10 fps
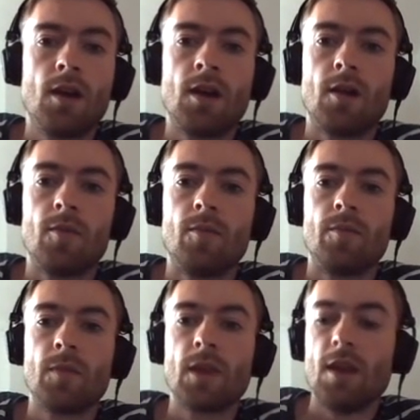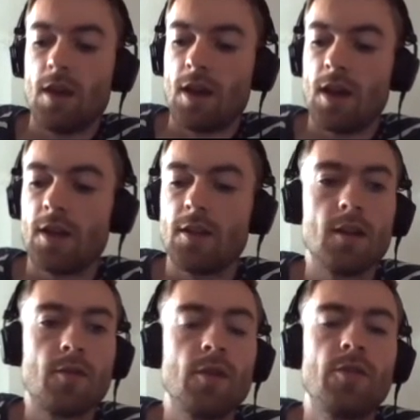
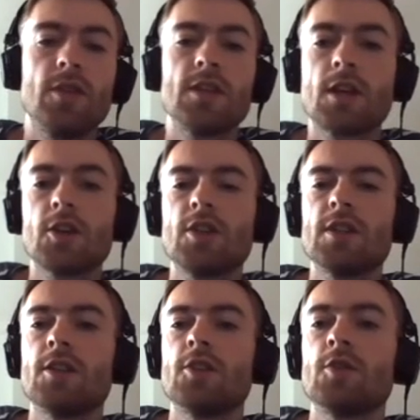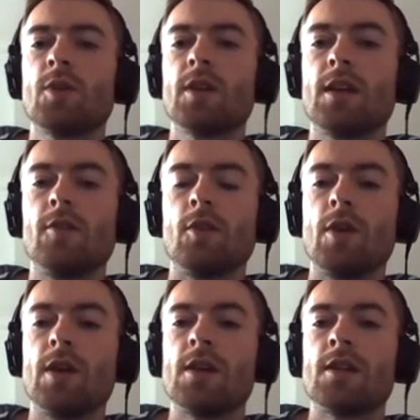For discussions, I just want to give a
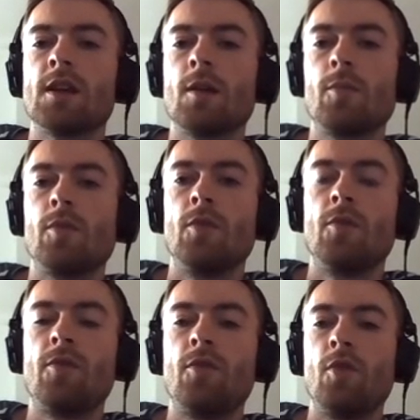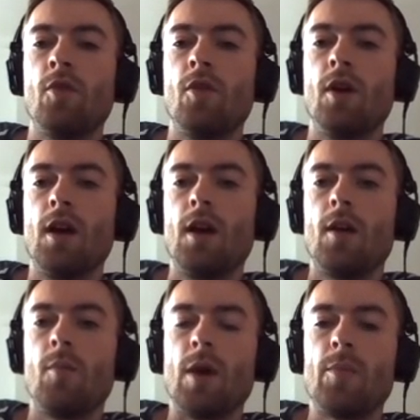quick example for
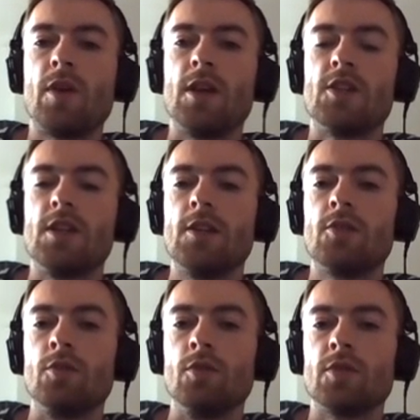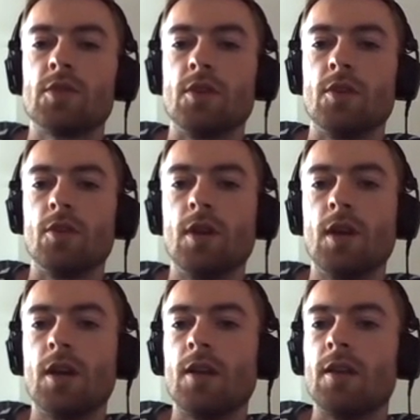my PhD tool. So
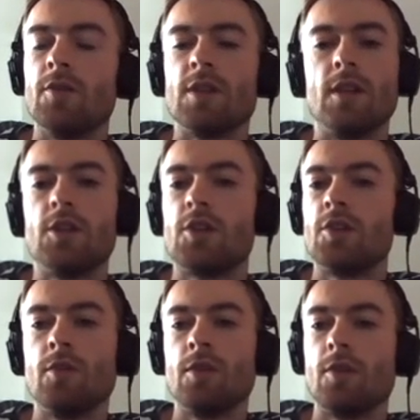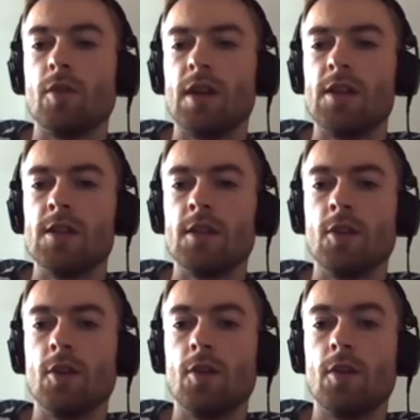there was an issue, ages
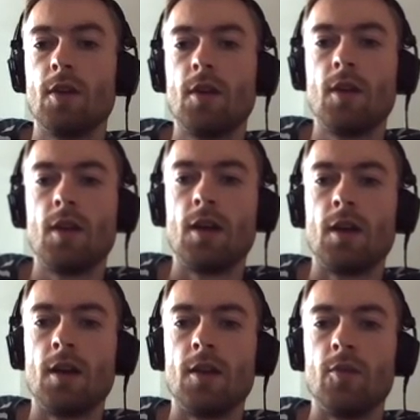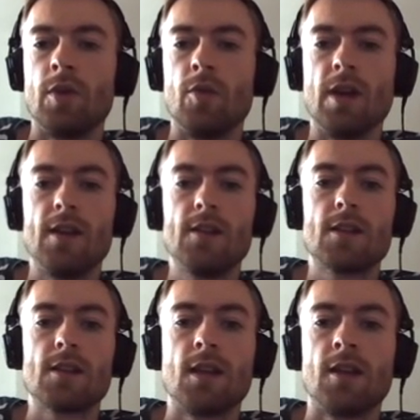ago that we
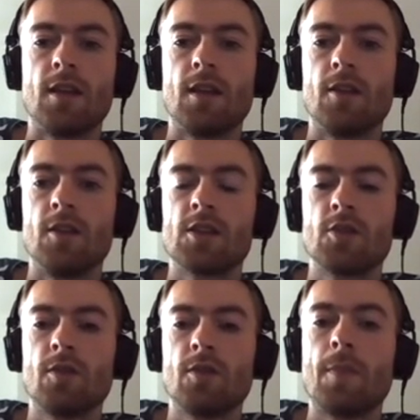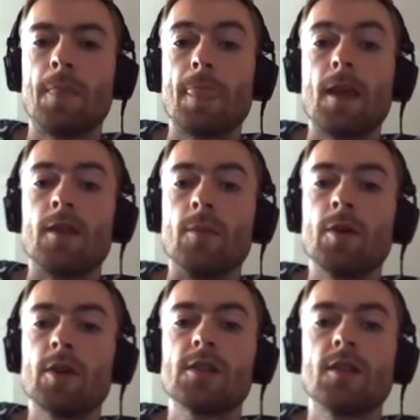raised, and then the
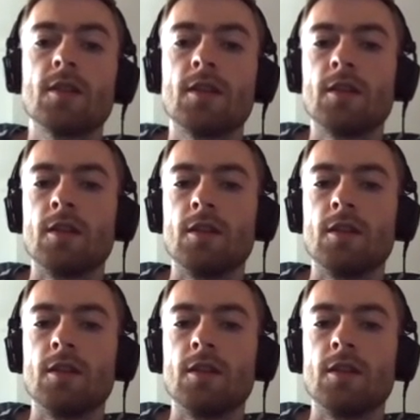person that